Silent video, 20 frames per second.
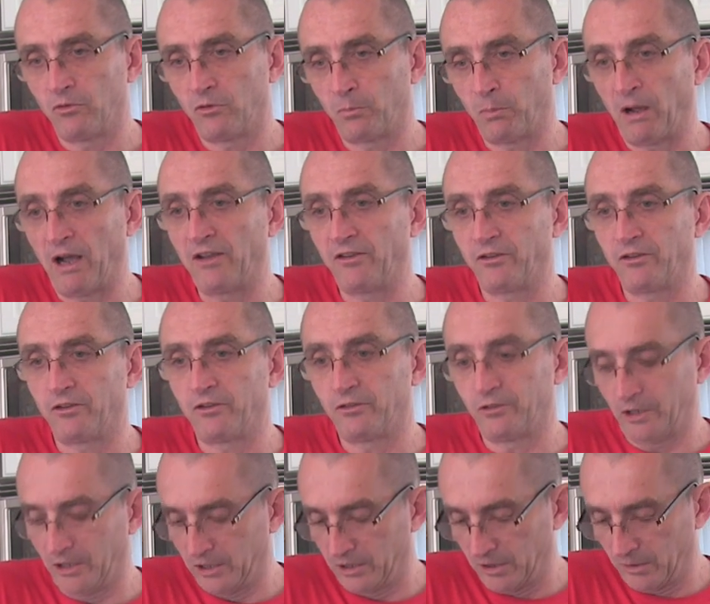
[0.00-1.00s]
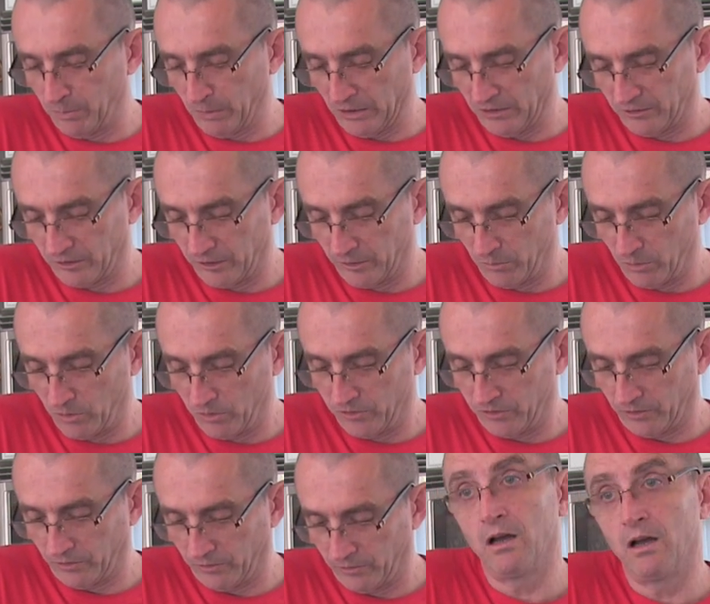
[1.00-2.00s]
spices in the pestle and
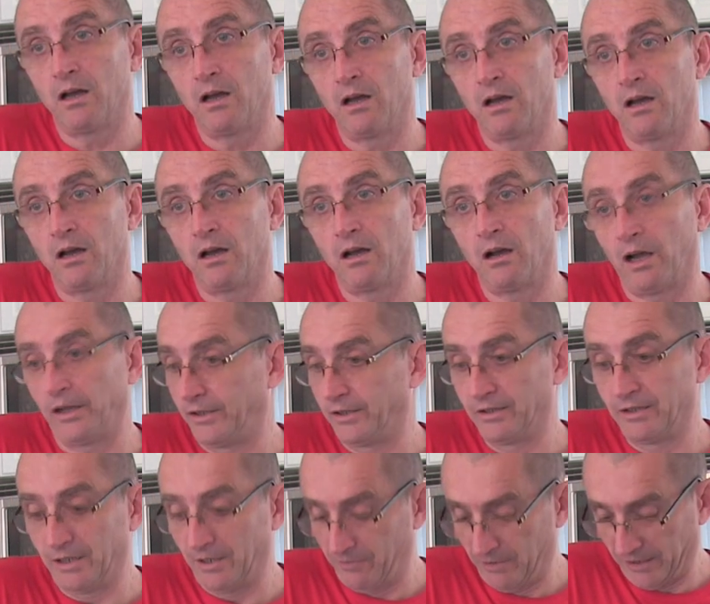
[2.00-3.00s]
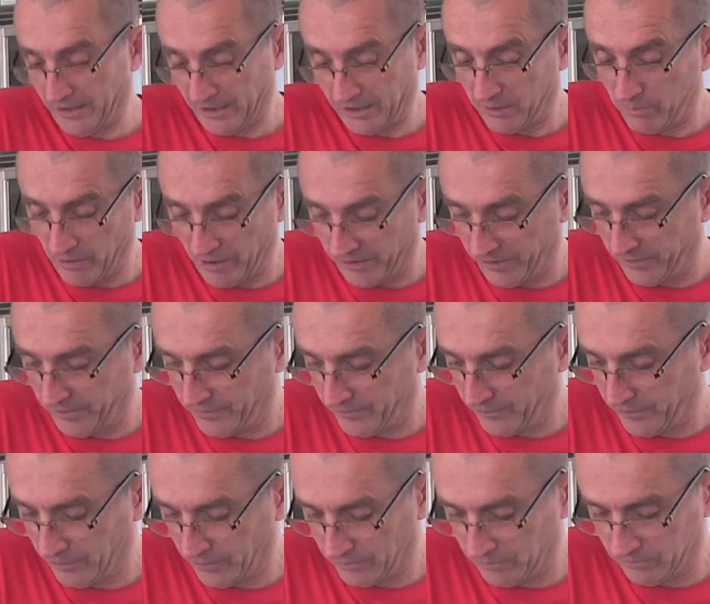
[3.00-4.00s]
mortar. I didn't even think about it.
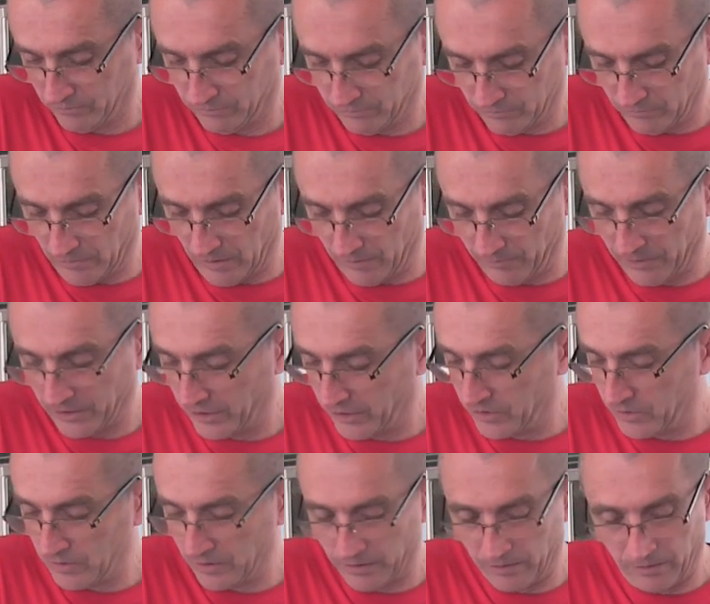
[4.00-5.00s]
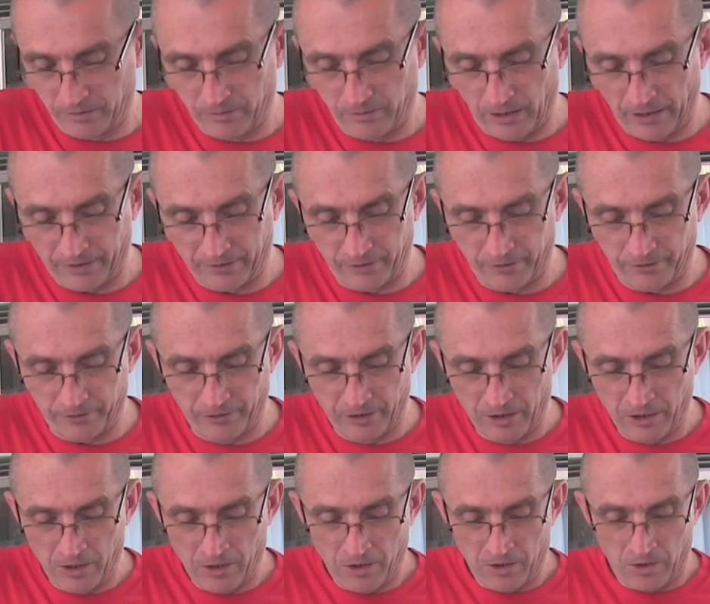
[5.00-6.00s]
So I'm going to do it like this.
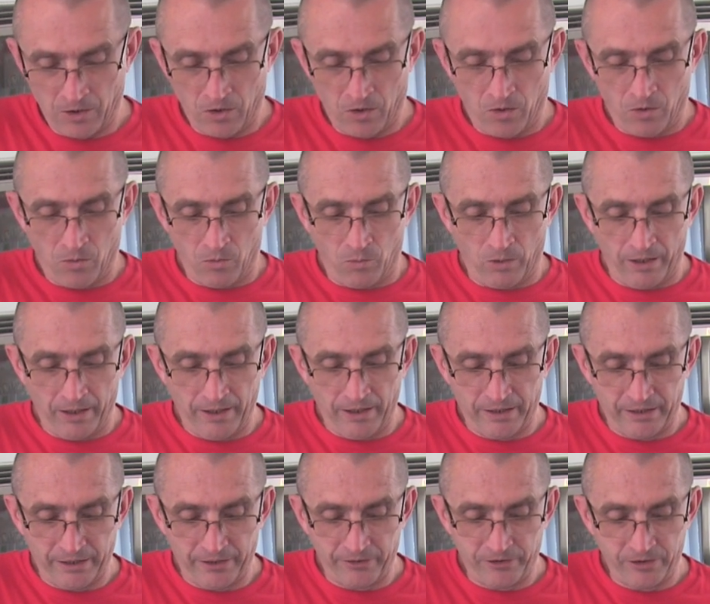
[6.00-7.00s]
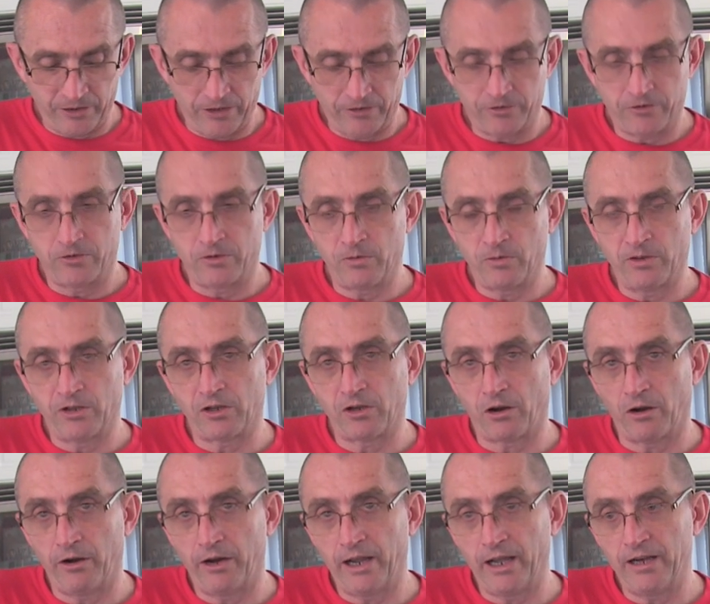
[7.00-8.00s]
One of the things you need to do with the
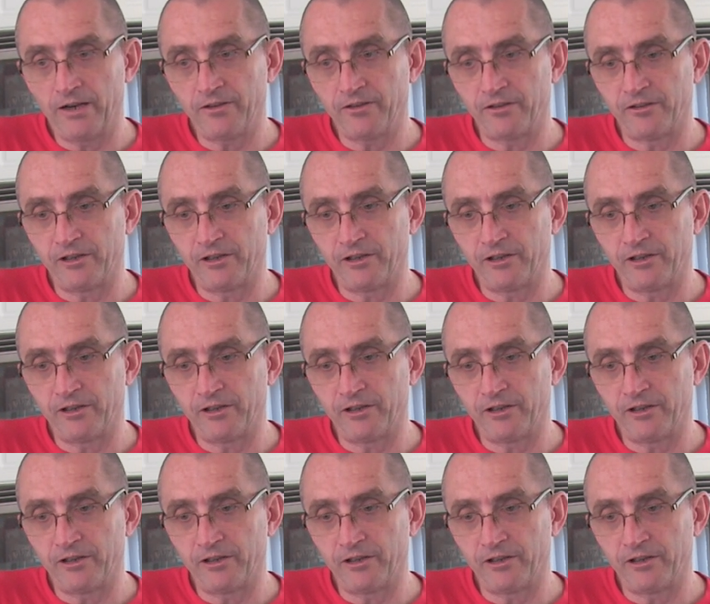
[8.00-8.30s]
coriander